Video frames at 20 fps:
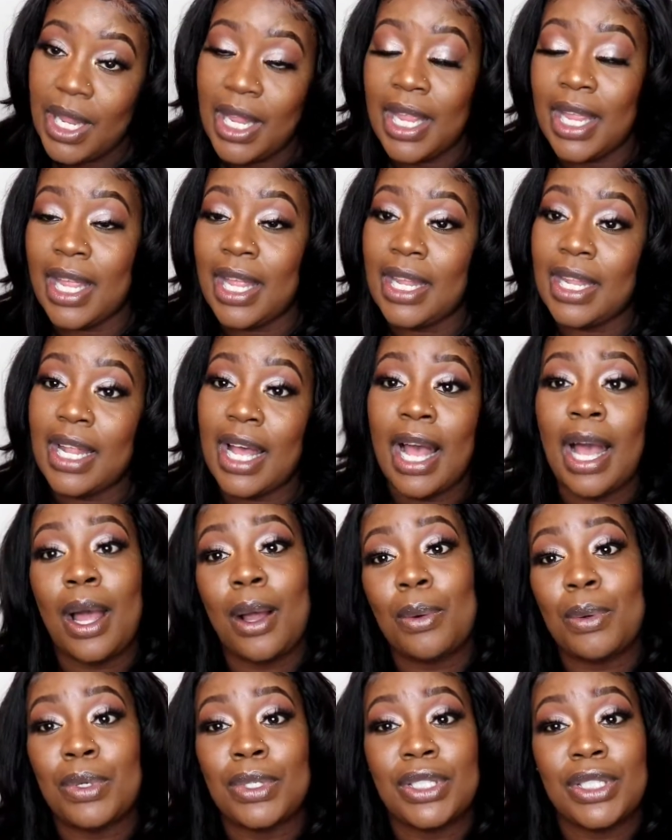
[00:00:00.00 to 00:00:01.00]
and
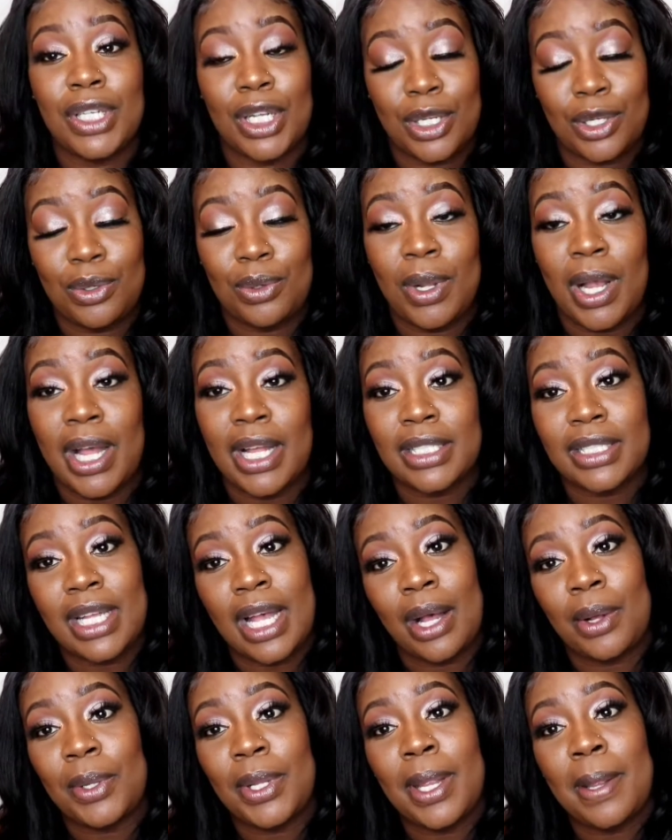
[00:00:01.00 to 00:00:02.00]
I will check you guys
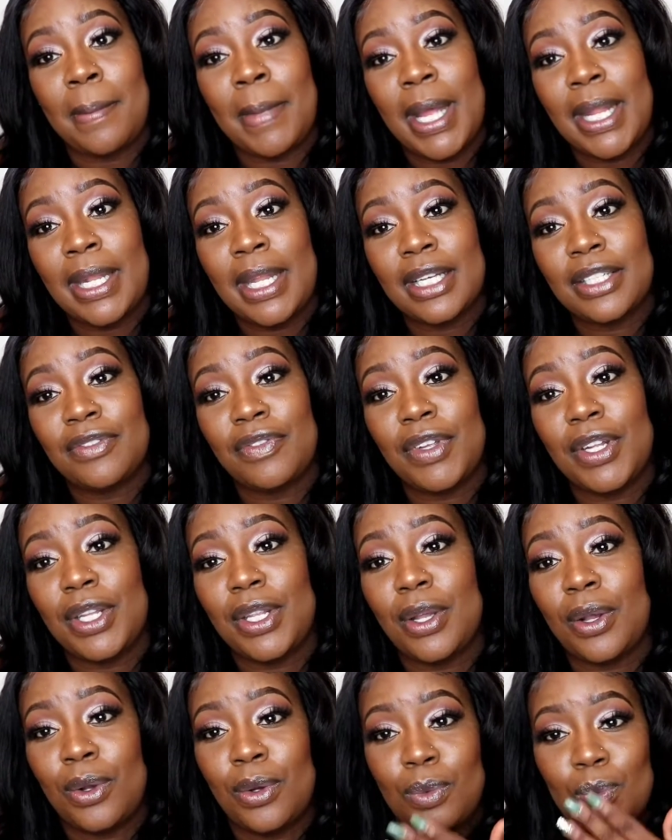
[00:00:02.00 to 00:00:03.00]
out in my next
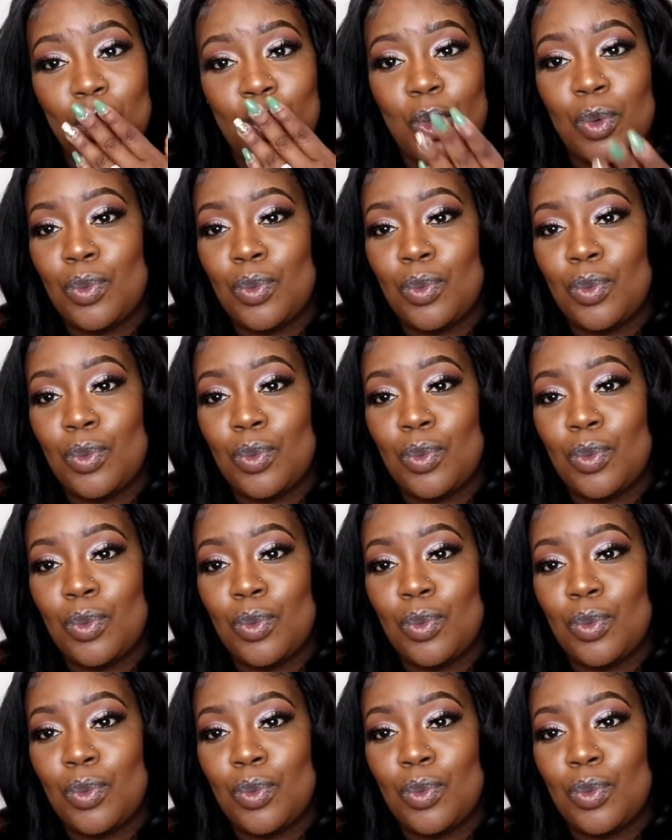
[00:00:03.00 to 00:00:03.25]
video.